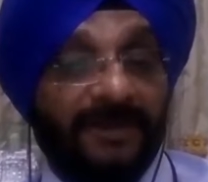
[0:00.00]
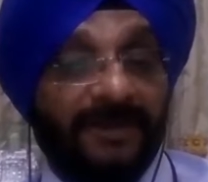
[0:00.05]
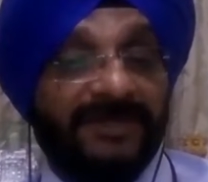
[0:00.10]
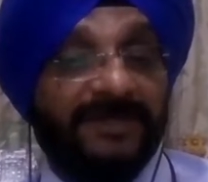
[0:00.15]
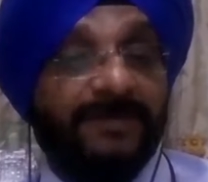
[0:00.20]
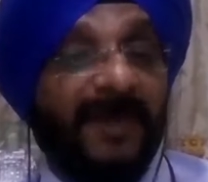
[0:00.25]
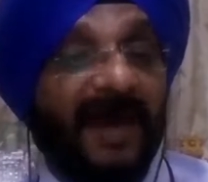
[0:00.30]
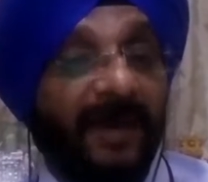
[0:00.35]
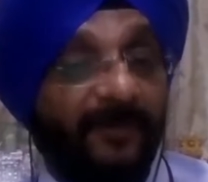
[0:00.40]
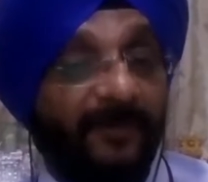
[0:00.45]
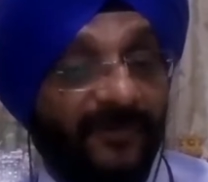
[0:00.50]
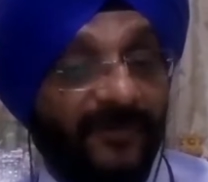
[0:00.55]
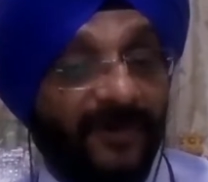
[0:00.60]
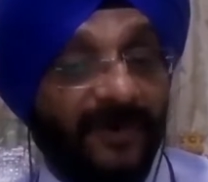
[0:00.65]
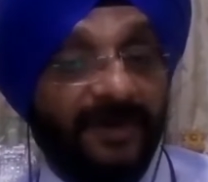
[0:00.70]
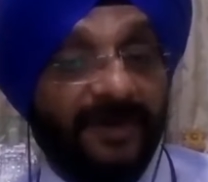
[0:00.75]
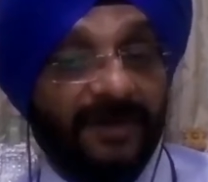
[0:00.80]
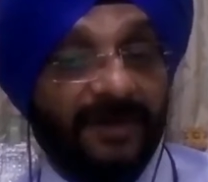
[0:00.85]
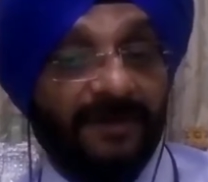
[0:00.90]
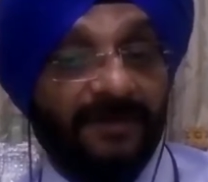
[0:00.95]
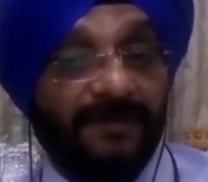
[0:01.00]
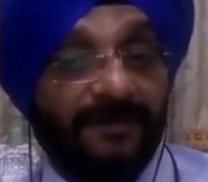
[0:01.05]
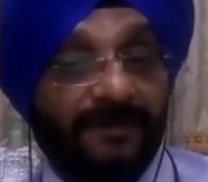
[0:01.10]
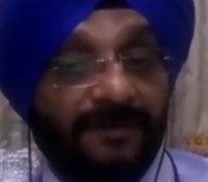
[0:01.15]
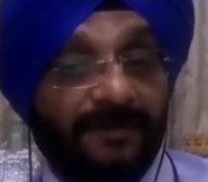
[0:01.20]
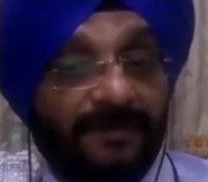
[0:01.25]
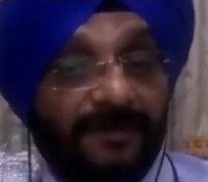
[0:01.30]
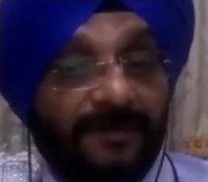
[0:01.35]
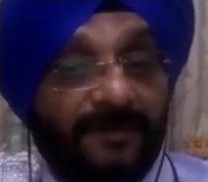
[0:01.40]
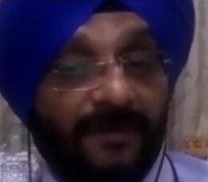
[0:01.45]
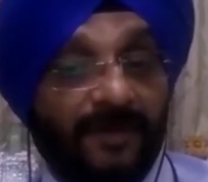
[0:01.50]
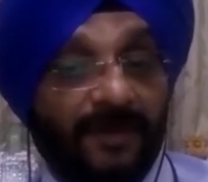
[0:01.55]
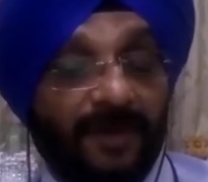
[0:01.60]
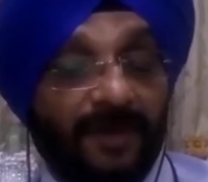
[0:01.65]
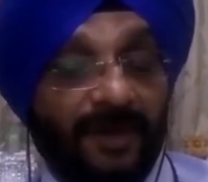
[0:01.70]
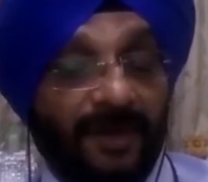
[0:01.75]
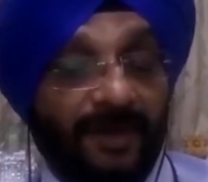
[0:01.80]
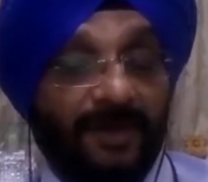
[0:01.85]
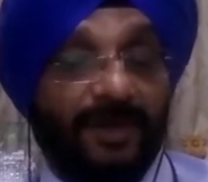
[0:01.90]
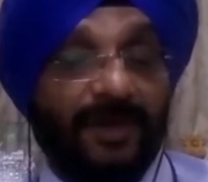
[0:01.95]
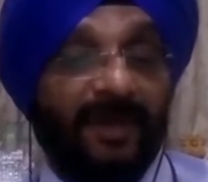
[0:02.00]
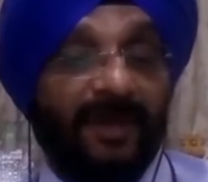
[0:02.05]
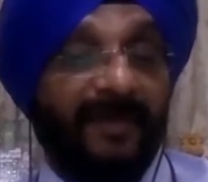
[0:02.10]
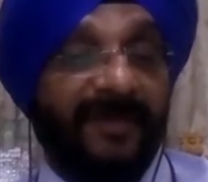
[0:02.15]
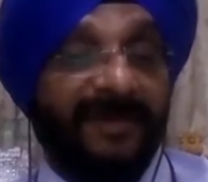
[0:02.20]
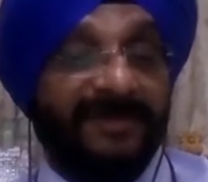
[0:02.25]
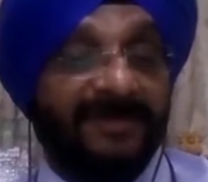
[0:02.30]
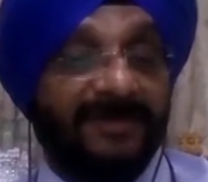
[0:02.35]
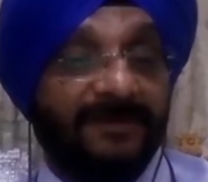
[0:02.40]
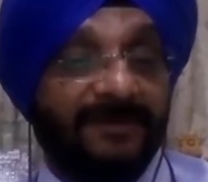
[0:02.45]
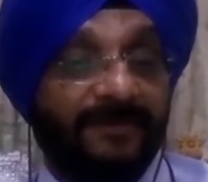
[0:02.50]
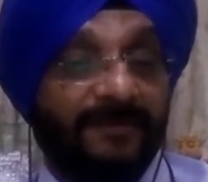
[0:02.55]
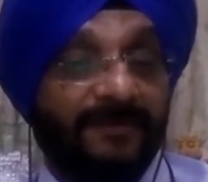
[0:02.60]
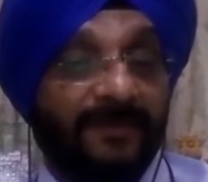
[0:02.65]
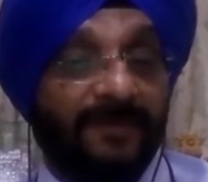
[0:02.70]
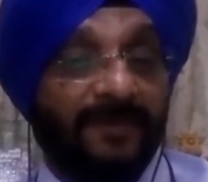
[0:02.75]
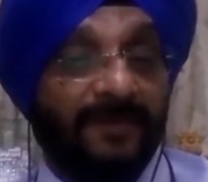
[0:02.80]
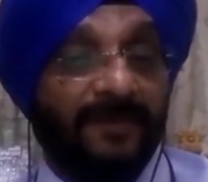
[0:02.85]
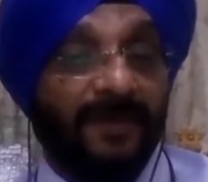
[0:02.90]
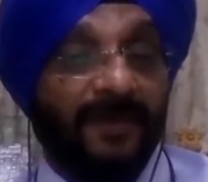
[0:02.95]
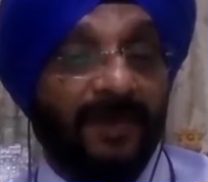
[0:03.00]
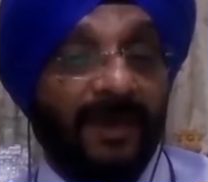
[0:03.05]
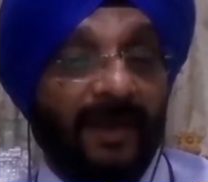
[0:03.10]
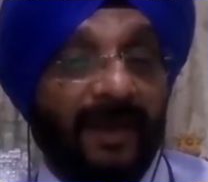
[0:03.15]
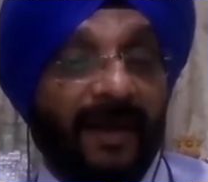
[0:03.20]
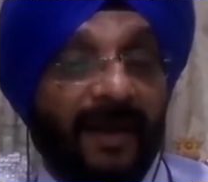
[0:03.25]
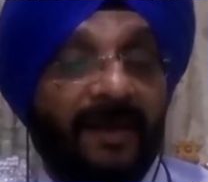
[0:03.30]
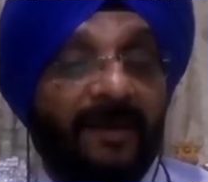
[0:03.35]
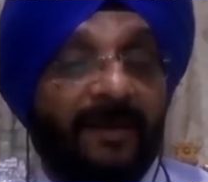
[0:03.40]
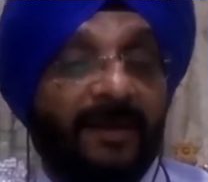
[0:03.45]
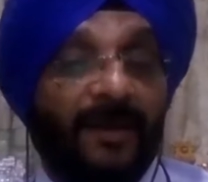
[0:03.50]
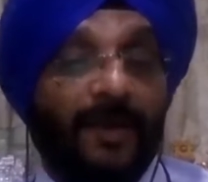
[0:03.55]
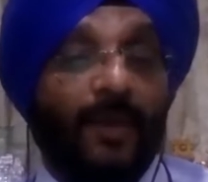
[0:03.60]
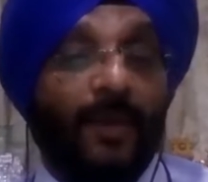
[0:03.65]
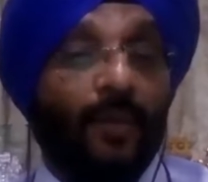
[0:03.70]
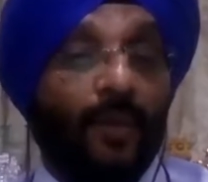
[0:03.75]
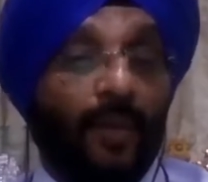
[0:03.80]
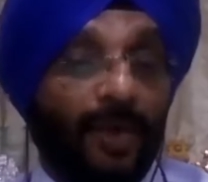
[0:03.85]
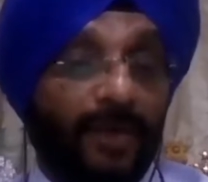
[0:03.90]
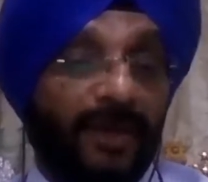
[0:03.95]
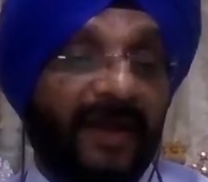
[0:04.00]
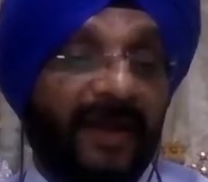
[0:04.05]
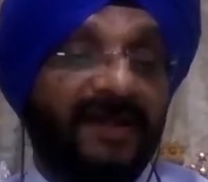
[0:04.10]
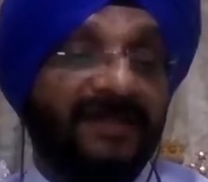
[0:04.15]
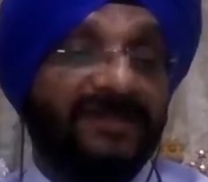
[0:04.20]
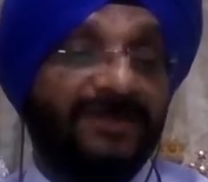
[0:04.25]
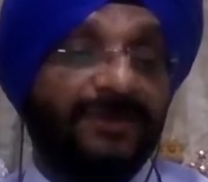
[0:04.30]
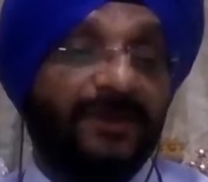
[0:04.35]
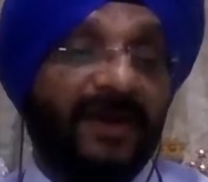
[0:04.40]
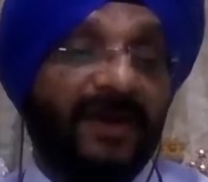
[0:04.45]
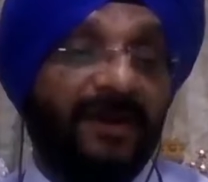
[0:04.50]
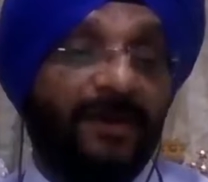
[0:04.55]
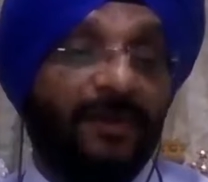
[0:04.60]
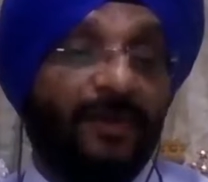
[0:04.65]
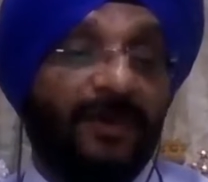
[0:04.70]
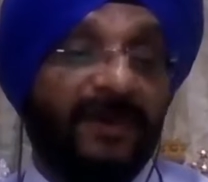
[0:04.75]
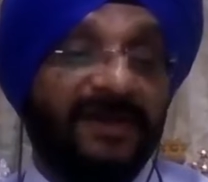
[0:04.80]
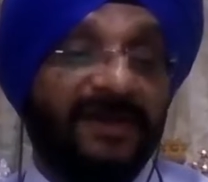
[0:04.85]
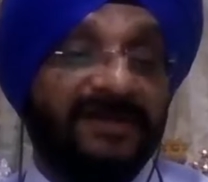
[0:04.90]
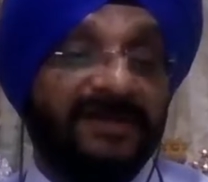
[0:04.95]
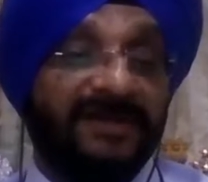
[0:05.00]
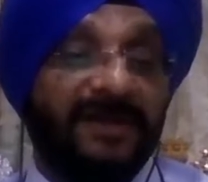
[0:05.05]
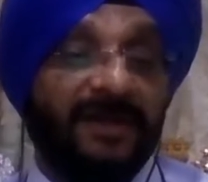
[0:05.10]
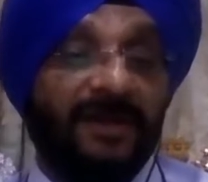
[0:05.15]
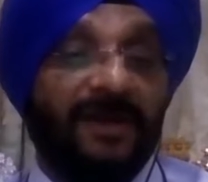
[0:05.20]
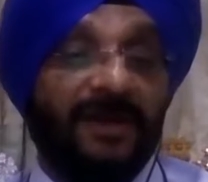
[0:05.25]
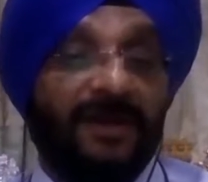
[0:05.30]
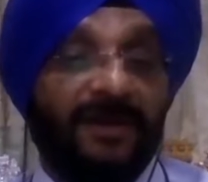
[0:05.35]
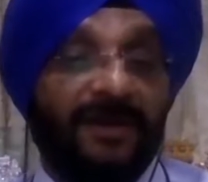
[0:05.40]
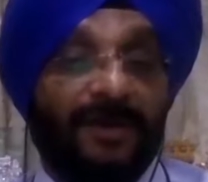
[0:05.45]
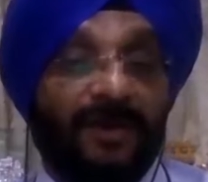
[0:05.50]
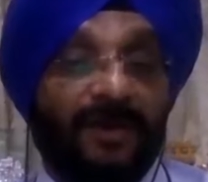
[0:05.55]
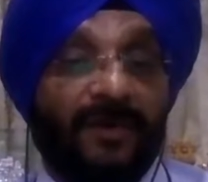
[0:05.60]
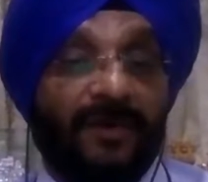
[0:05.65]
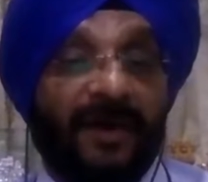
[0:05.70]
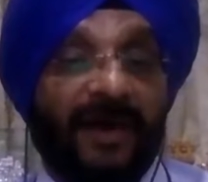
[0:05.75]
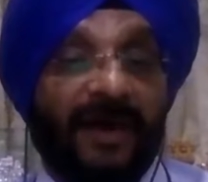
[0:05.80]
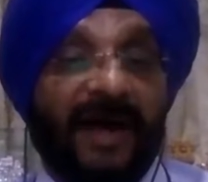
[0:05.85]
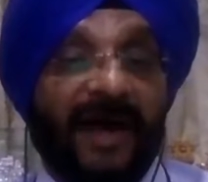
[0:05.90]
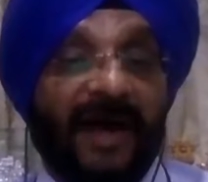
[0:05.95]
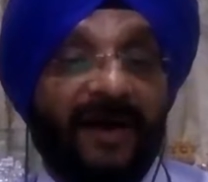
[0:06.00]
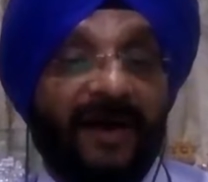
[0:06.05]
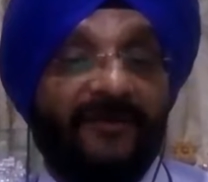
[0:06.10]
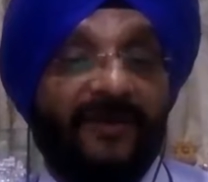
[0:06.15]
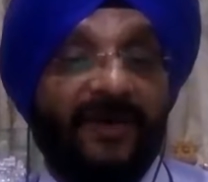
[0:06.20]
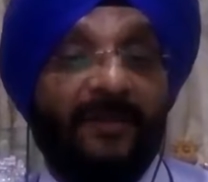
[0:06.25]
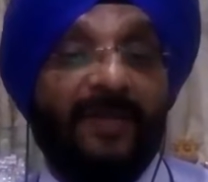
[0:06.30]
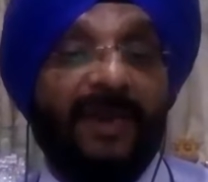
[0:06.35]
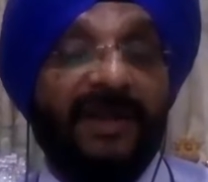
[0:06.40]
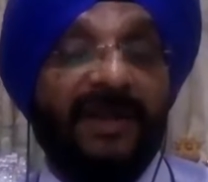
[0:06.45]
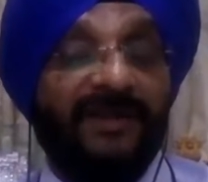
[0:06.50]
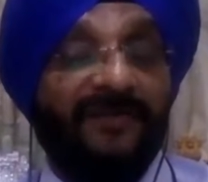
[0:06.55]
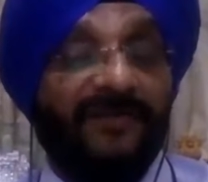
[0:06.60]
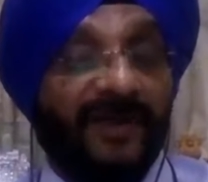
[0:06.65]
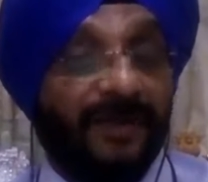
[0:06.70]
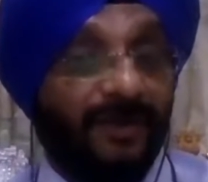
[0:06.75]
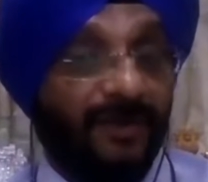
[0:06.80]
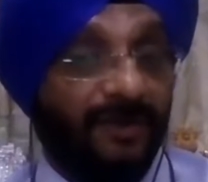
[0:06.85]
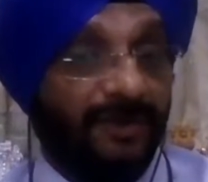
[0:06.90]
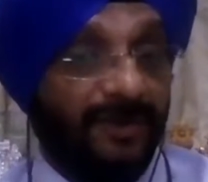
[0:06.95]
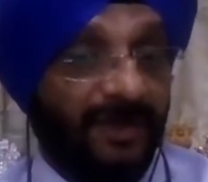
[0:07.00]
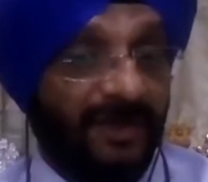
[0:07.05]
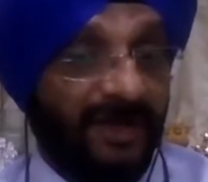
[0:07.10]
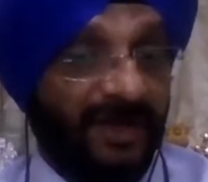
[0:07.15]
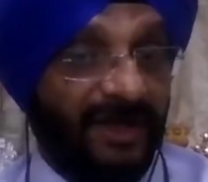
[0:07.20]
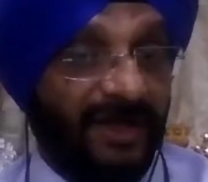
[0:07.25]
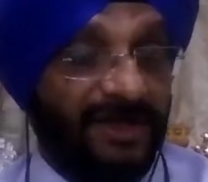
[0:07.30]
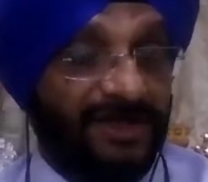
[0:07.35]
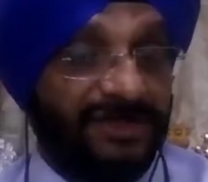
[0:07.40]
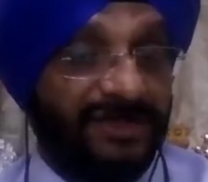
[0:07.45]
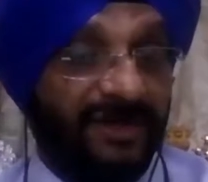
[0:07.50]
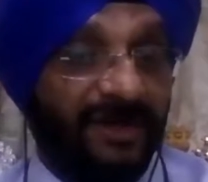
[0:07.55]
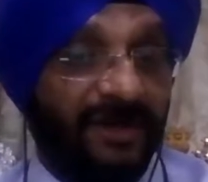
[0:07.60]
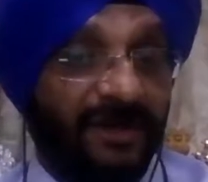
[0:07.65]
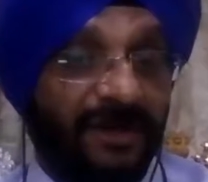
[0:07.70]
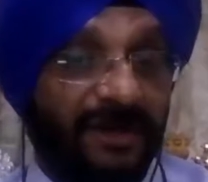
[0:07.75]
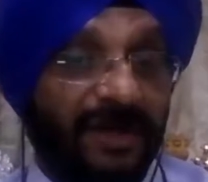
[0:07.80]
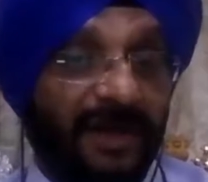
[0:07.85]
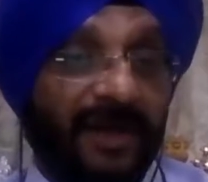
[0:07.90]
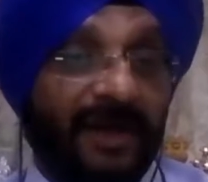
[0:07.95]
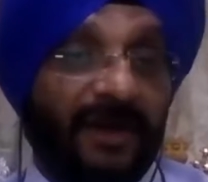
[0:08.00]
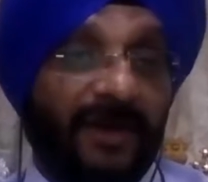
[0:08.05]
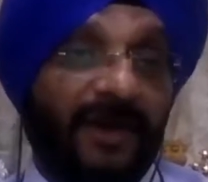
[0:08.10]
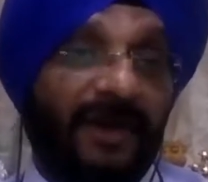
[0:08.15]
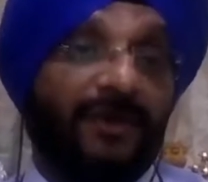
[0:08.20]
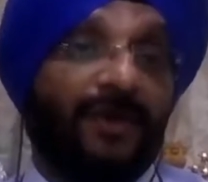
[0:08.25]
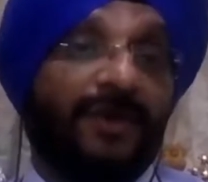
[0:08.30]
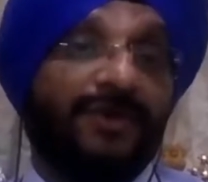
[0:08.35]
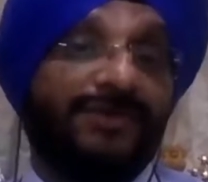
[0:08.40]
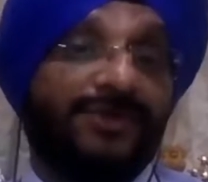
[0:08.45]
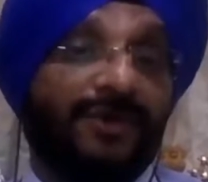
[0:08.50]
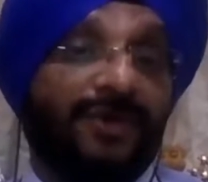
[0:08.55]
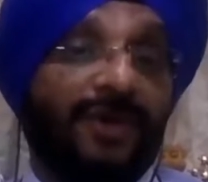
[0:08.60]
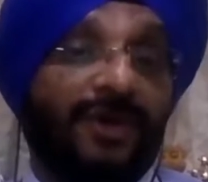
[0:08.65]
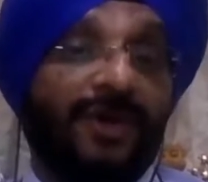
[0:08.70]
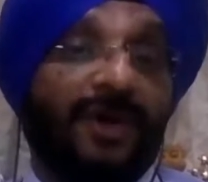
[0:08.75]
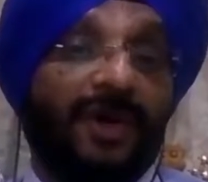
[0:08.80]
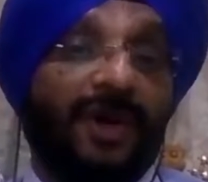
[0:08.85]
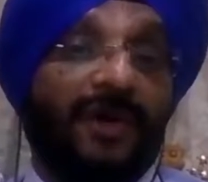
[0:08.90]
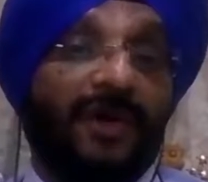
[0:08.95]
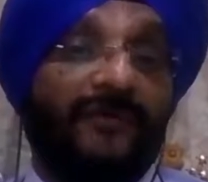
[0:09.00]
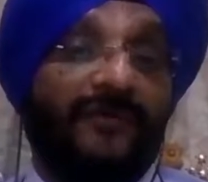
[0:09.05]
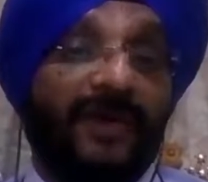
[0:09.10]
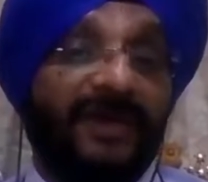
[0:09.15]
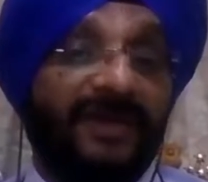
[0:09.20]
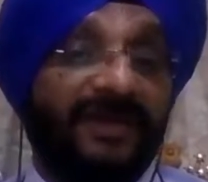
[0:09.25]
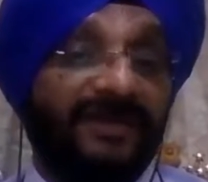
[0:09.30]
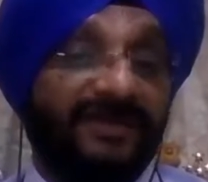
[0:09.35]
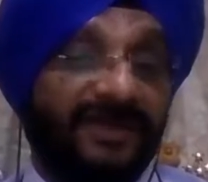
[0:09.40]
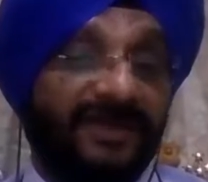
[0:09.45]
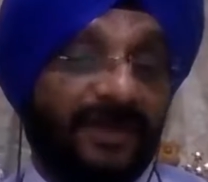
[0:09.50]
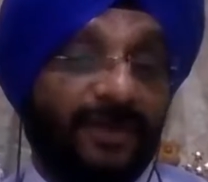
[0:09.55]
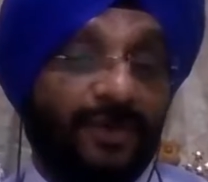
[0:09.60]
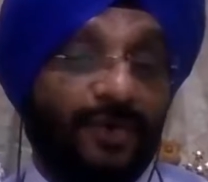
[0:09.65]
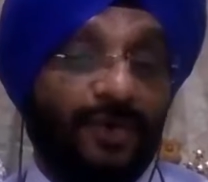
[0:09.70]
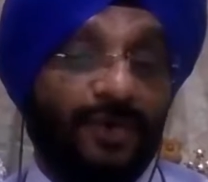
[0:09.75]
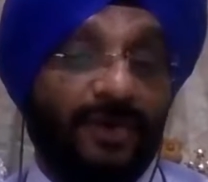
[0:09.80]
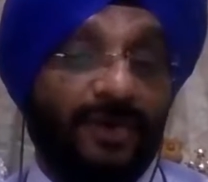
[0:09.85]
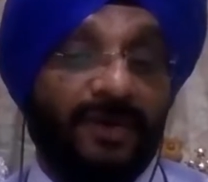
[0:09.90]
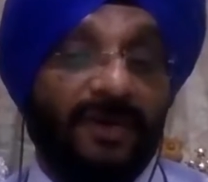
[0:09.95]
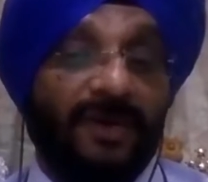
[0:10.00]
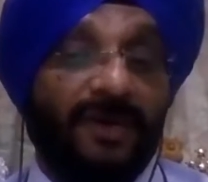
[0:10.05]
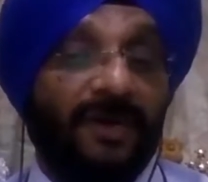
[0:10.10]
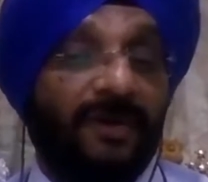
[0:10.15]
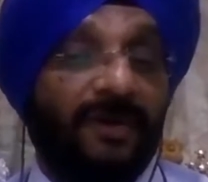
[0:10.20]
spam filter in your emails. And what else you can do is, you know, have a multi-factor authentication and also a very secured